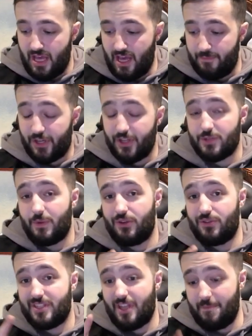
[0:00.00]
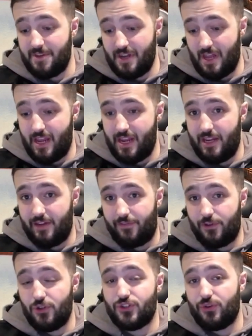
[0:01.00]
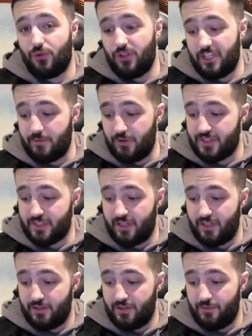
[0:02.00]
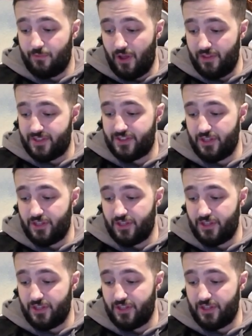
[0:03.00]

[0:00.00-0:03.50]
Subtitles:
Because when you summon a fusion or link monster, while this is on